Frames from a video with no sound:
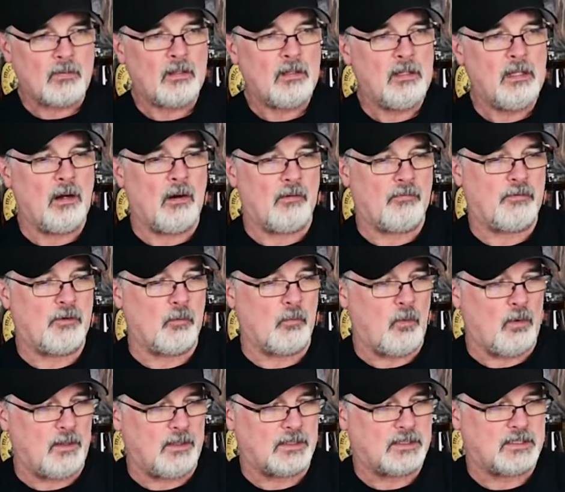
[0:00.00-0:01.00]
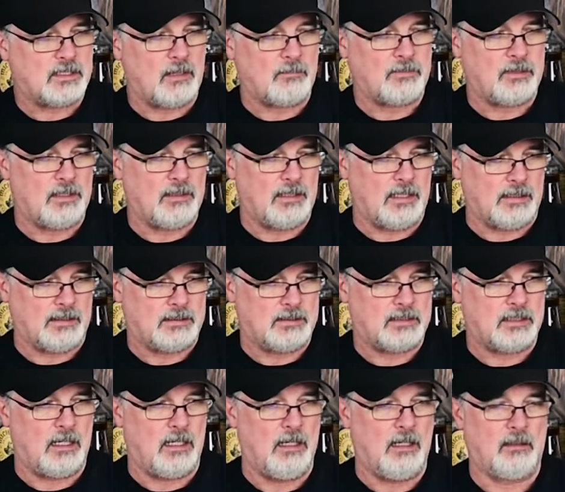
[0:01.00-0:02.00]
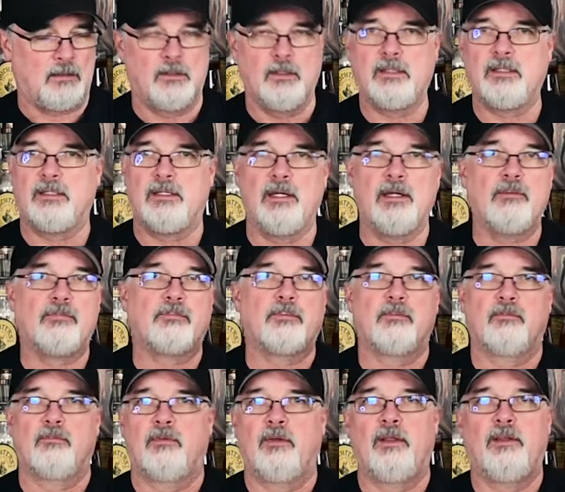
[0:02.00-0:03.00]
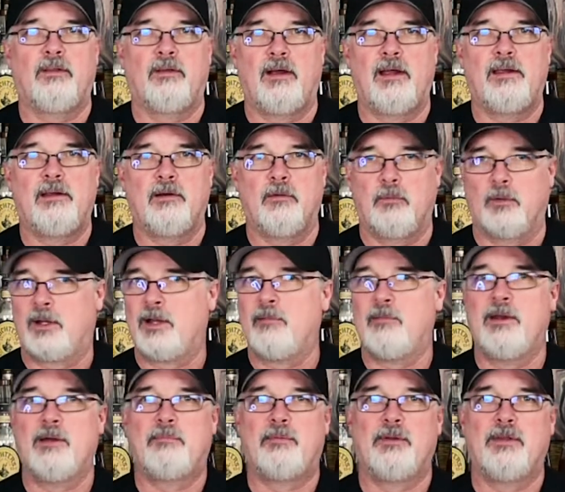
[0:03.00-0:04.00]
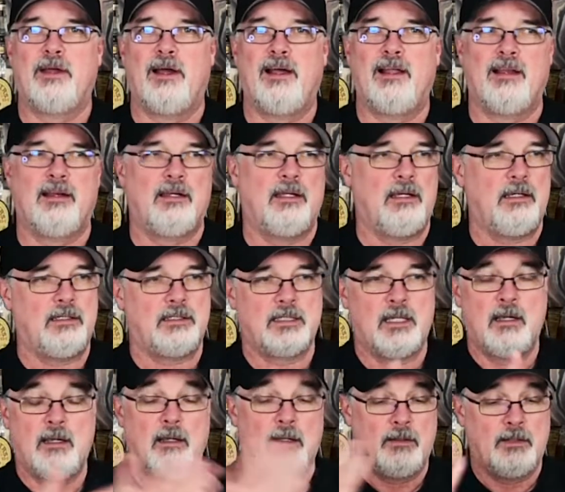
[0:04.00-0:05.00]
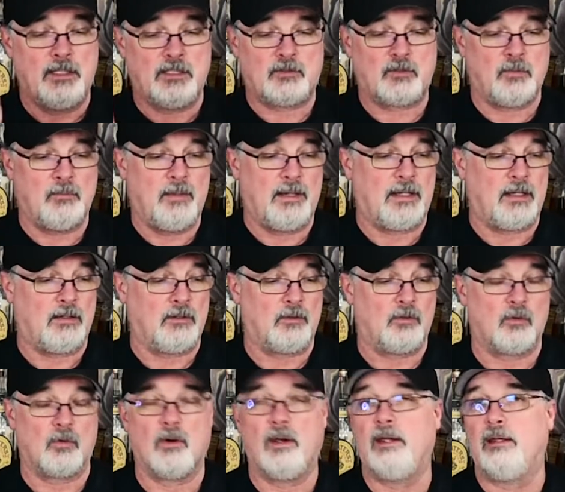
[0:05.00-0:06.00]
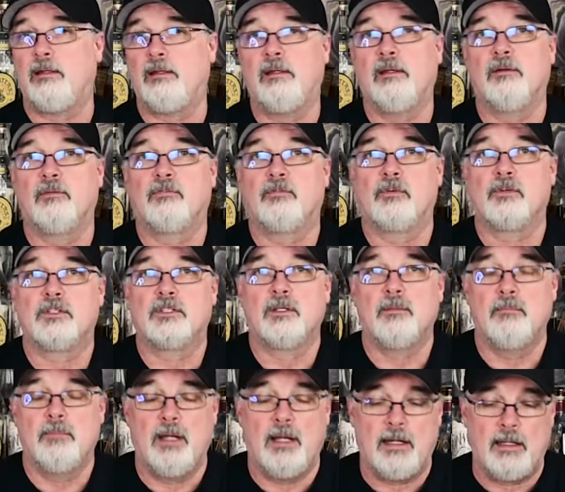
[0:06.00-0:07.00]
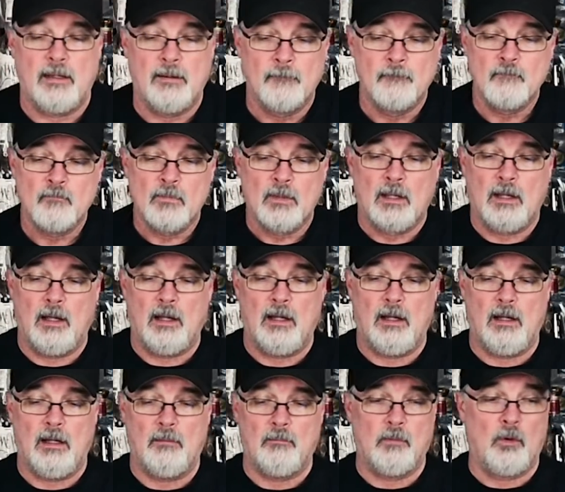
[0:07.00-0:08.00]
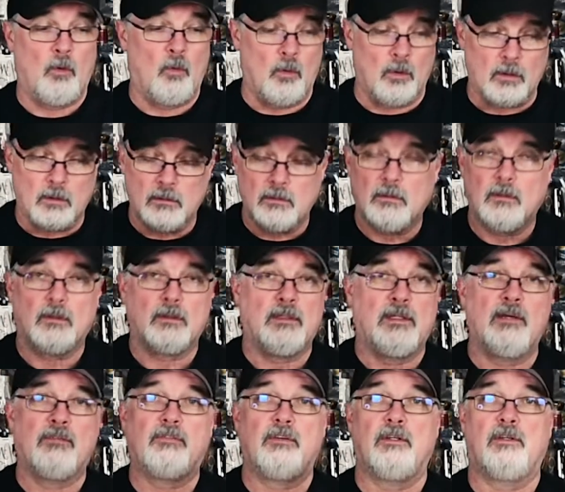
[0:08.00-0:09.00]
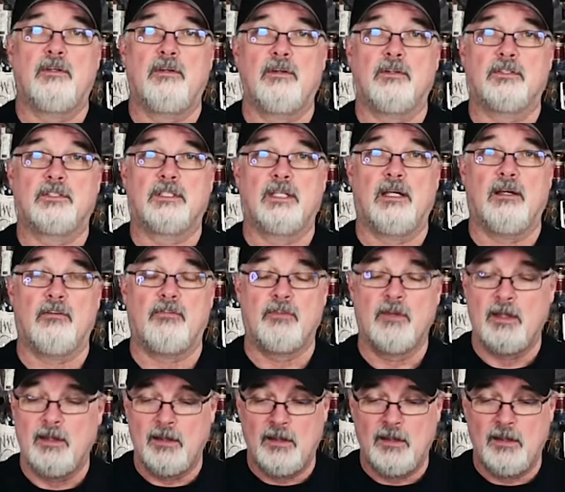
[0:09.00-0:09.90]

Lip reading: You know, if you're wanting something that's a good gift, right here, we're coming up on the holidays. This would make a great gift for somebody, or gift it to yourself.